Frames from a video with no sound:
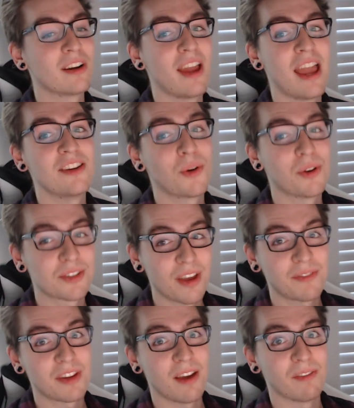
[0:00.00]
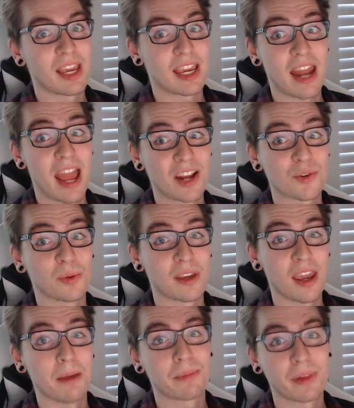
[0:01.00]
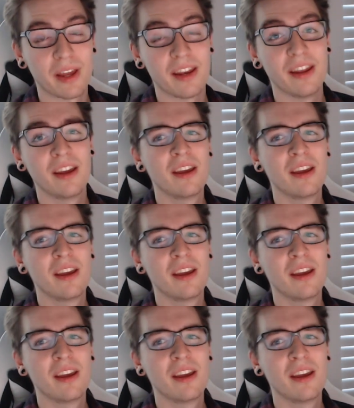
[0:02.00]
And you also have to have like an actual game plan.